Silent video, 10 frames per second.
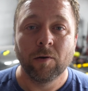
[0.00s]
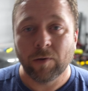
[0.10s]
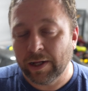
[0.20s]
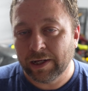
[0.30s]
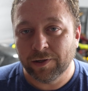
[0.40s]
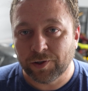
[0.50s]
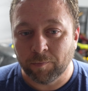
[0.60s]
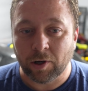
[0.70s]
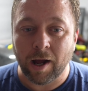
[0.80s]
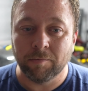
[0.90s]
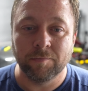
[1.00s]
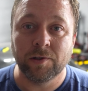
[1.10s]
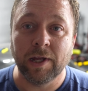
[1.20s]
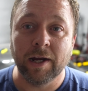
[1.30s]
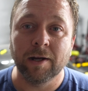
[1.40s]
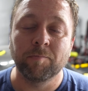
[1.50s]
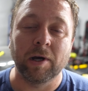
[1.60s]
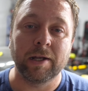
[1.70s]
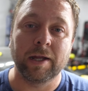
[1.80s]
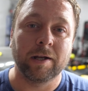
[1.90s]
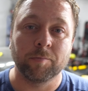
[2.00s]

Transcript: Running into some problems there, but in a